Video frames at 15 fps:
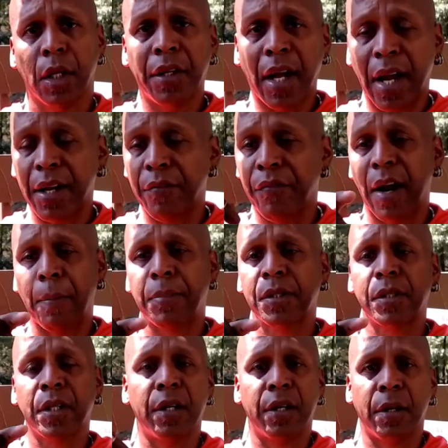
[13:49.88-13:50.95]
95%
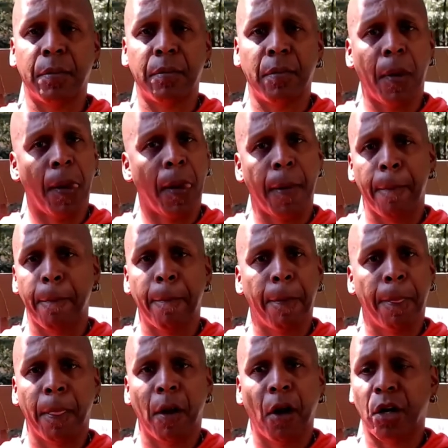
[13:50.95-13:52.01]
of them
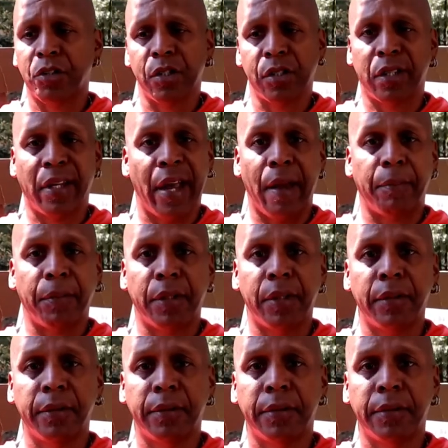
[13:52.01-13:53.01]
are just gambling.